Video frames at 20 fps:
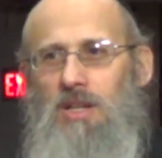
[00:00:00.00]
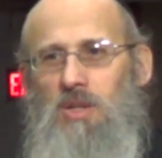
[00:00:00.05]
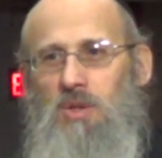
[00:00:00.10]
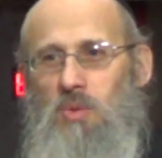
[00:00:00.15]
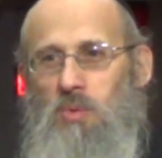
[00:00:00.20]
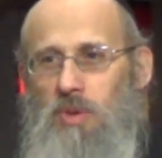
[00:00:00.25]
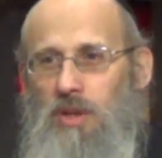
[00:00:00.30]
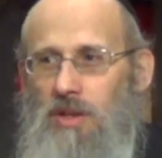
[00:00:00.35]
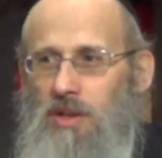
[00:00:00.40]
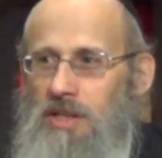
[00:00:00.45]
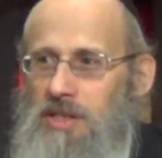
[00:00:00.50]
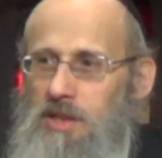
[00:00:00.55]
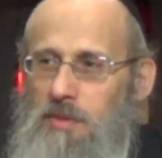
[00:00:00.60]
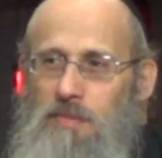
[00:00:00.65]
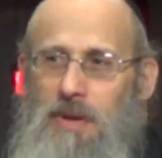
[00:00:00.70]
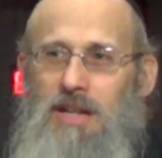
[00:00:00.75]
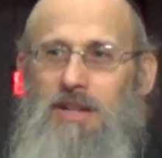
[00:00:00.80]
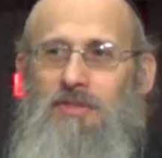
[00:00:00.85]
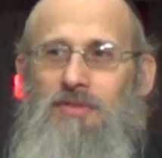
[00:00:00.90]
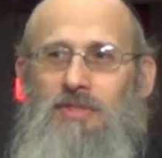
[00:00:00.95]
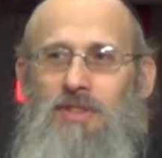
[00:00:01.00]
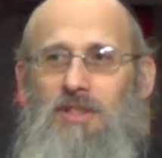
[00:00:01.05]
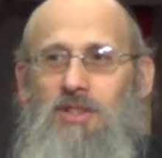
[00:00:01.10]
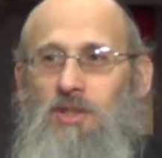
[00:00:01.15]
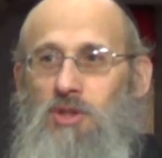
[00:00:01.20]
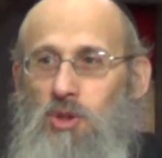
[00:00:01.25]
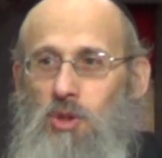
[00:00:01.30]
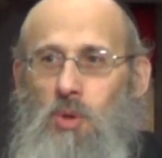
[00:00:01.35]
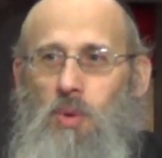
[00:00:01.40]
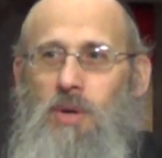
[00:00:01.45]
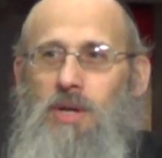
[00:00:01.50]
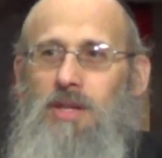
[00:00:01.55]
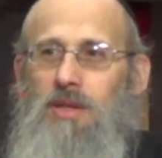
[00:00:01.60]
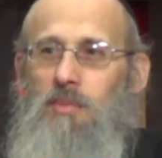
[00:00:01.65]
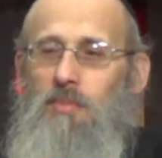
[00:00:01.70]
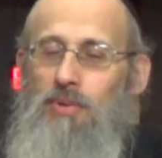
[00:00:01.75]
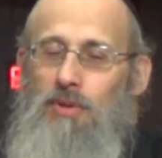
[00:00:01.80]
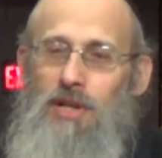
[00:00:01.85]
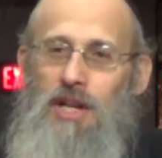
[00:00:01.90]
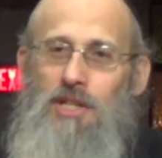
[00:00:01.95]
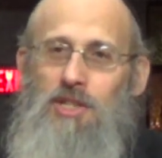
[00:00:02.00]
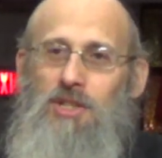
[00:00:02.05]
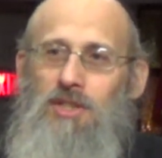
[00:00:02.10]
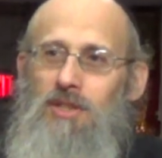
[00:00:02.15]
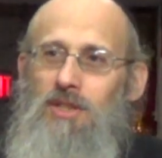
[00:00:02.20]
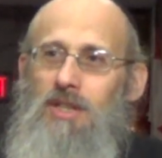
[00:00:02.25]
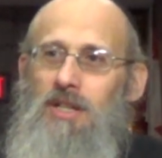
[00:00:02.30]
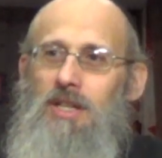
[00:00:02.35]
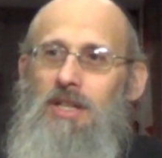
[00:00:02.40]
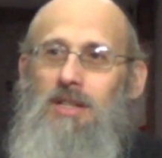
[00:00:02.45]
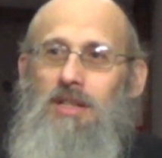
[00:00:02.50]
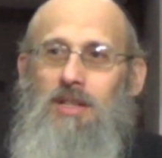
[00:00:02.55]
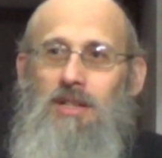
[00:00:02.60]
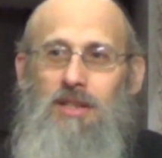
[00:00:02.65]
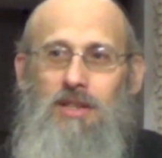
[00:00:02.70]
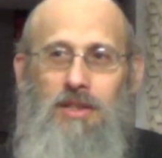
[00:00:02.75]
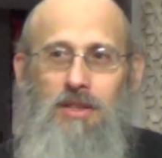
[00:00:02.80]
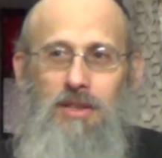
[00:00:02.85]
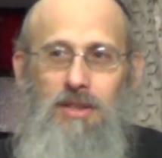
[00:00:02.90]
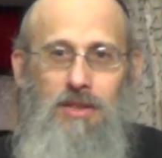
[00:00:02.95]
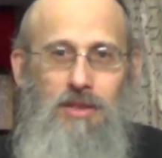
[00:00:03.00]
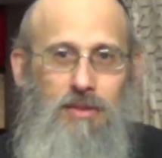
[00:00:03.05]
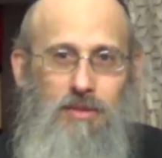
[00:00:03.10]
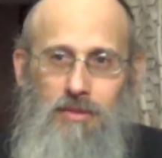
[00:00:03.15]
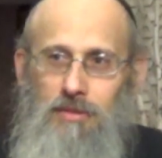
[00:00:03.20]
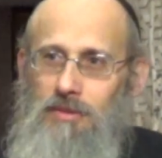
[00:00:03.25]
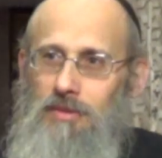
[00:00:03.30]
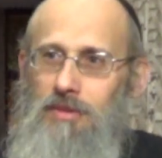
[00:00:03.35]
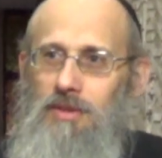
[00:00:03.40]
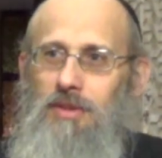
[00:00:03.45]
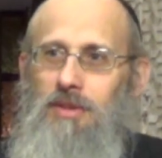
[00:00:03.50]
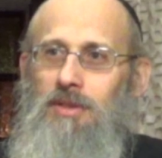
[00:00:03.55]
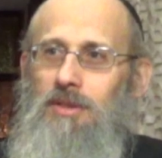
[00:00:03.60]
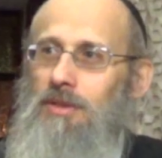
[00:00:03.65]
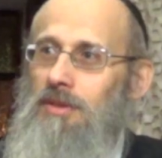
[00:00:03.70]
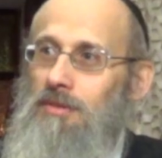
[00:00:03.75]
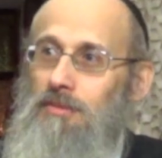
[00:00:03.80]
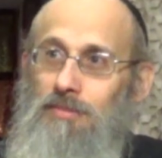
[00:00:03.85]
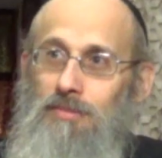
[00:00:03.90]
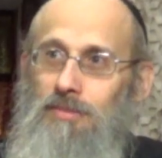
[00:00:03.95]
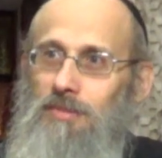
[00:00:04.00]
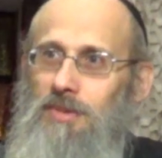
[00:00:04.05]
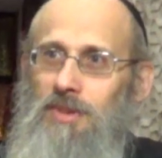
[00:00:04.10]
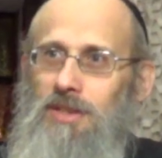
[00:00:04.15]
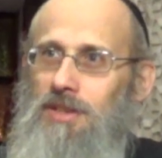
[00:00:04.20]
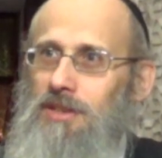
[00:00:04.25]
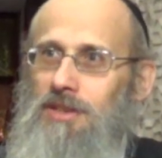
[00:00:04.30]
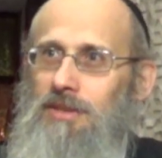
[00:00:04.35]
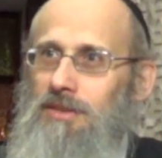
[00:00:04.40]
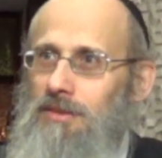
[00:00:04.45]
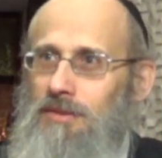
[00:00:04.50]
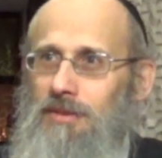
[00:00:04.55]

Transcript: you realize the benefit, the joy, the pleasure, the just